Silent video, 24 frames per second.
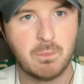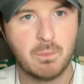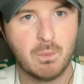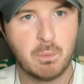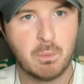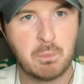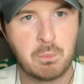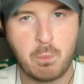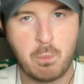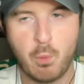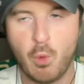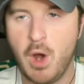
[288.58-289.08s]

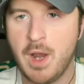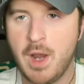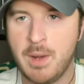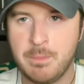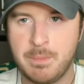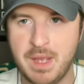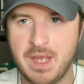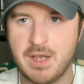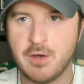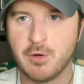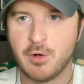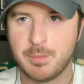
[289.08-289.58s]
One
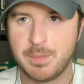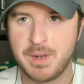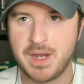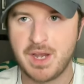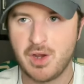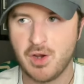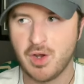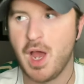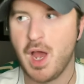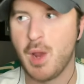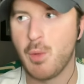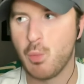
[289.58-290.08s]
Baylor
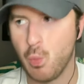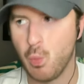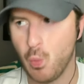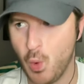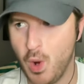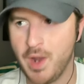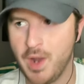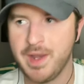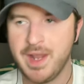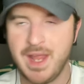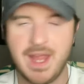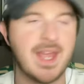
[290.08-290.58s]
Bear got
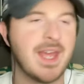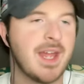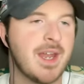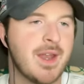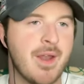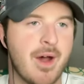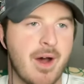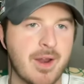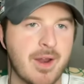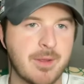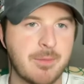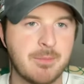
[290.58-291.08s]
one hand
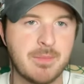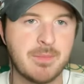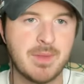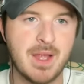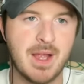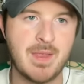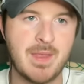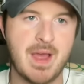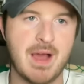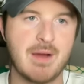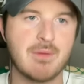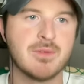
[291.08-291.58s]
on him,
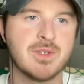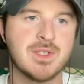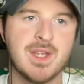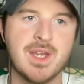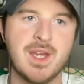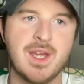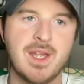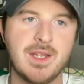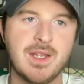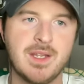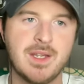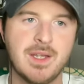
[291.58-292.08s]
and that was
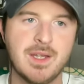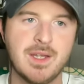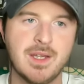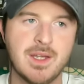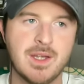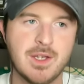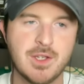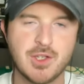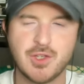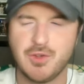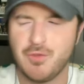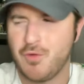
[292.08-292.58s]
it.
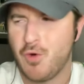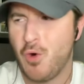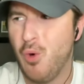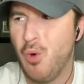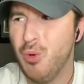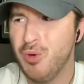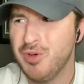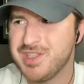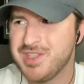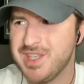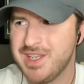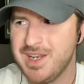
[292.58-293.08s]
So, of
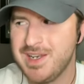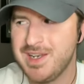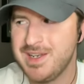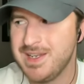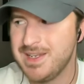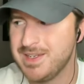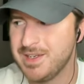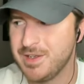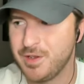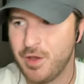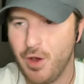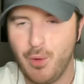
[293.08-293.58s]
course, they didn't
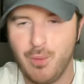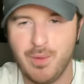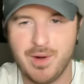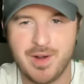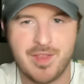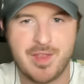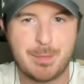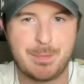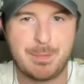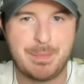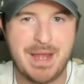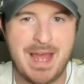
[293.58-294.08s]
need to go into
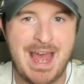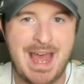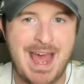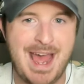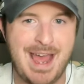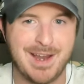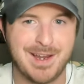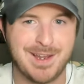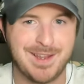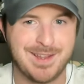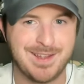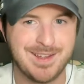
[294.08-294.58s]
their
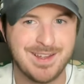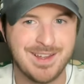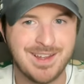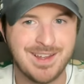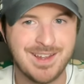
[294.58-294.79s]
bag.